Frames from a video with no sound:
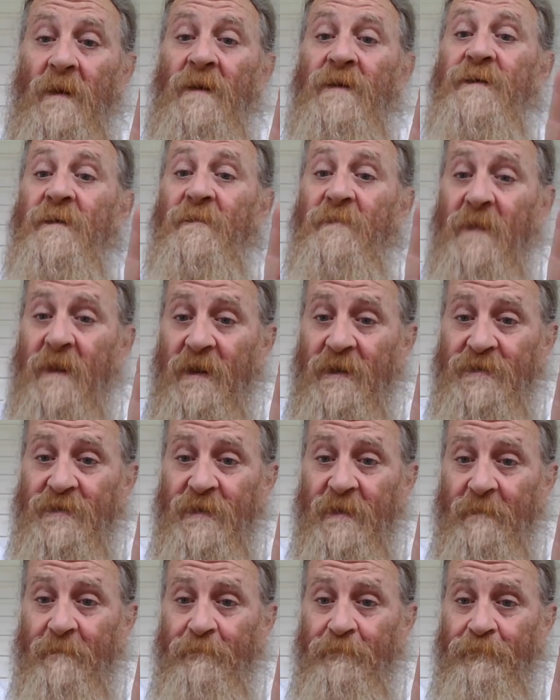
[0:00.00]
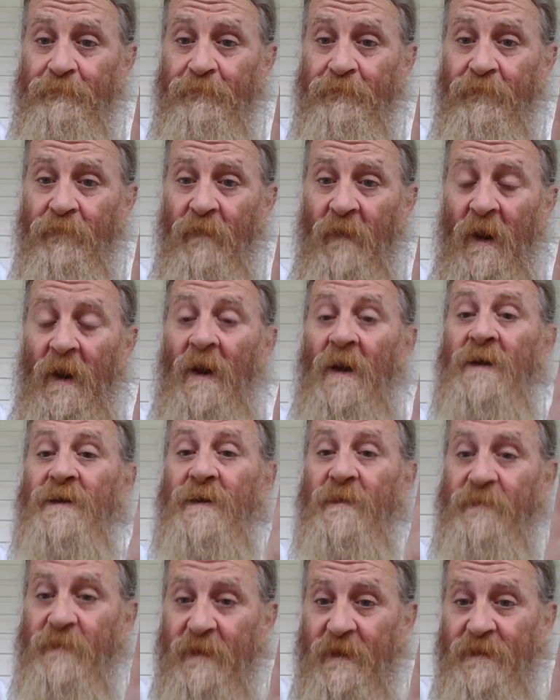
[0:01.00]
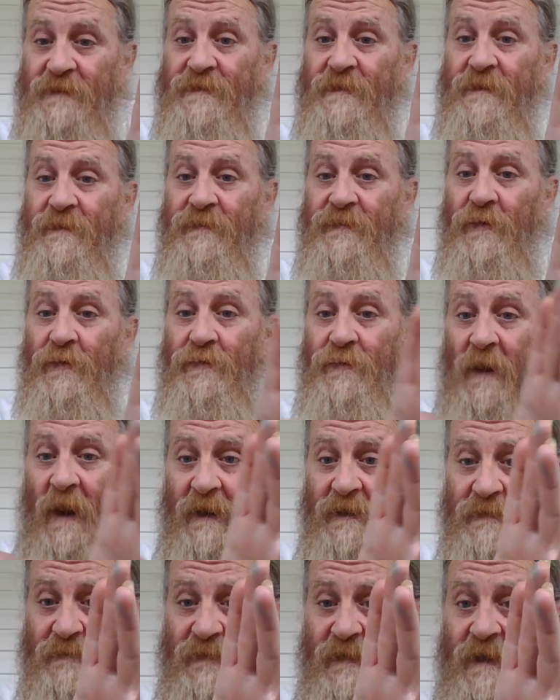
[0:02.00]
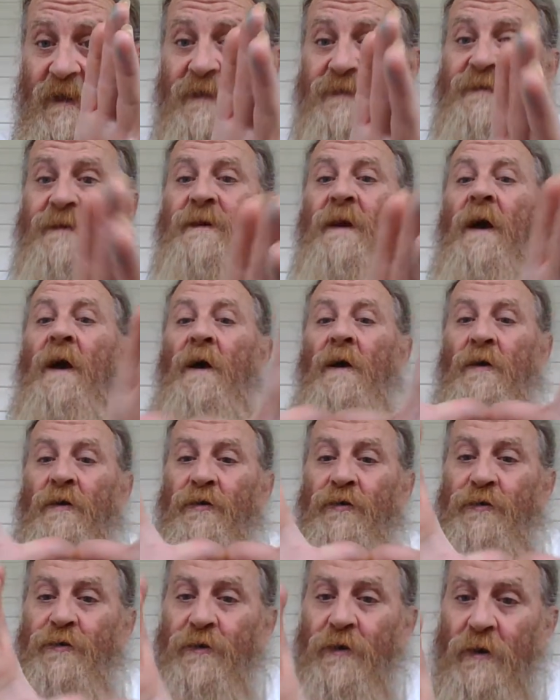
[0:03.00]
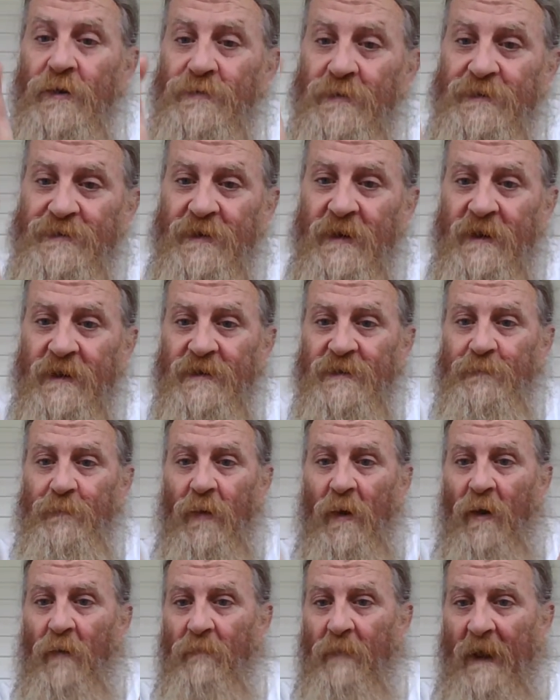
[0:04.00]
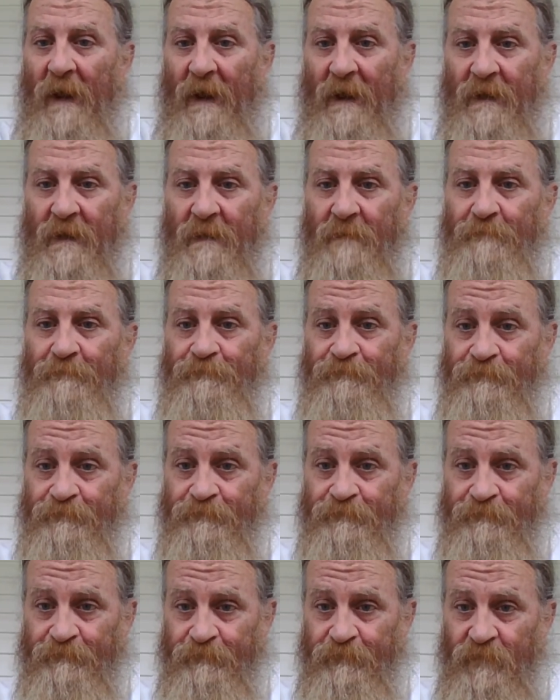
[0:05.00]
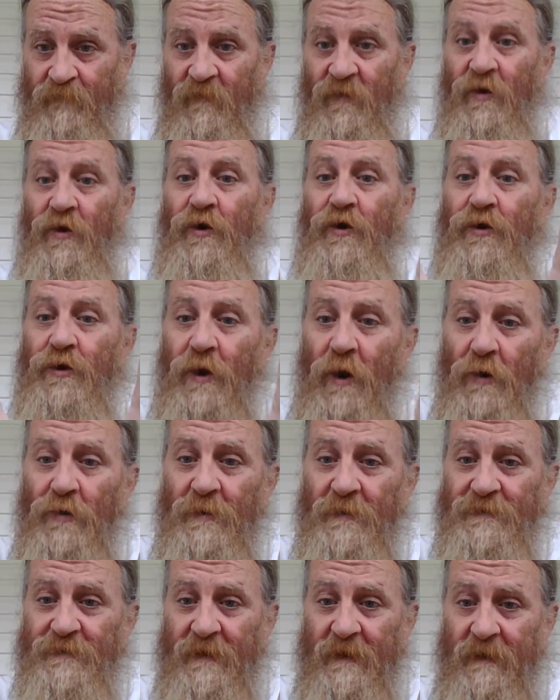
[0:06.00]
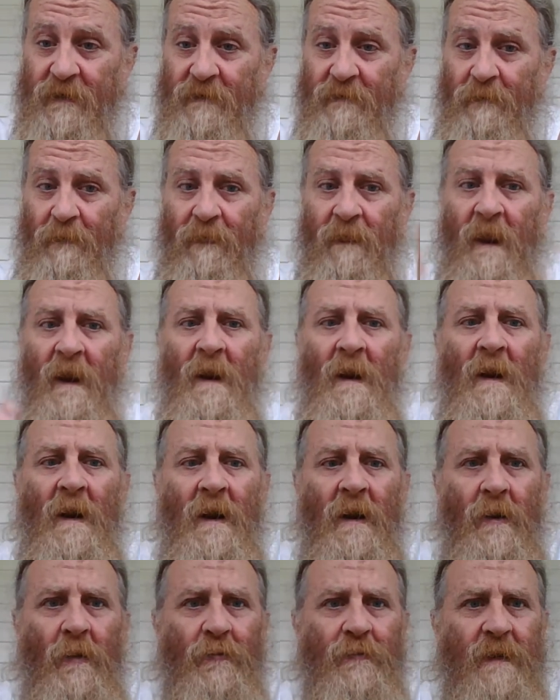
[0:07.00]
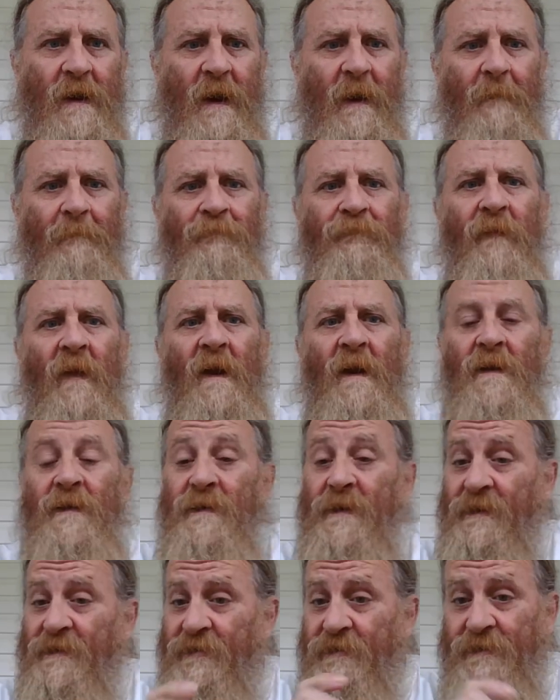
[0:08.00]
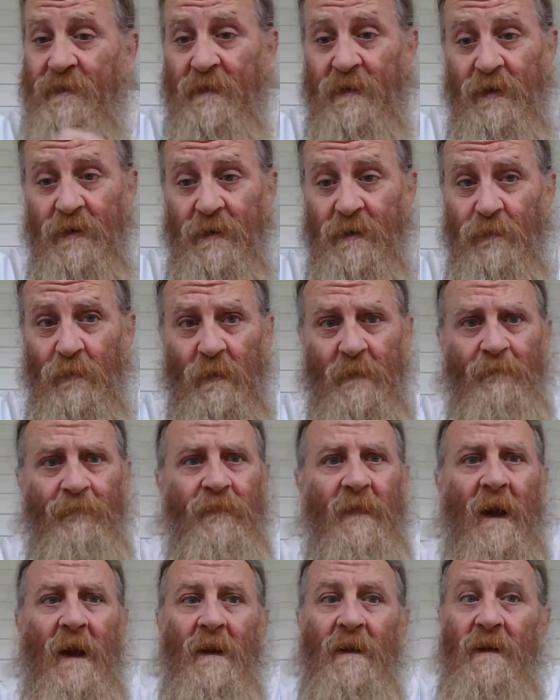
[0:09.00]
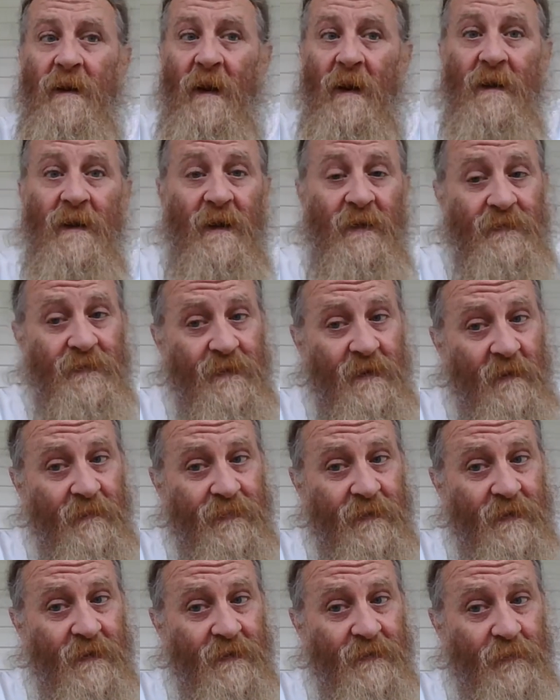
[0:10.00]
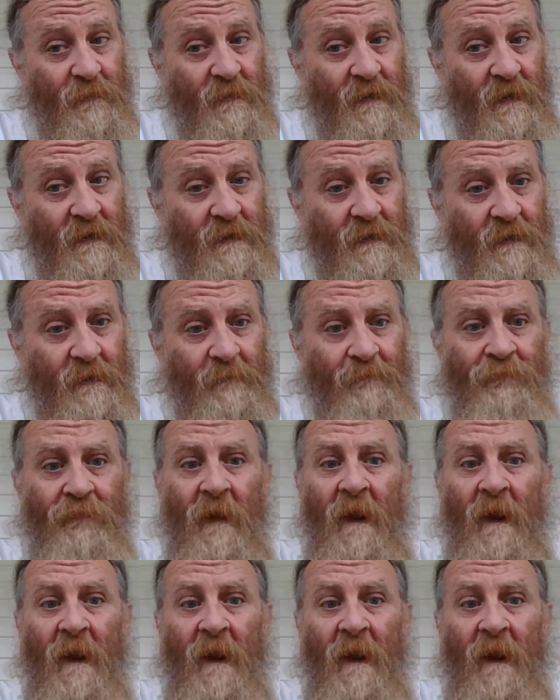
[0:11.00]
Division. Division, through that division, unity is brought back. Unity. Okay, this is a good one. Now listen up to this one right here.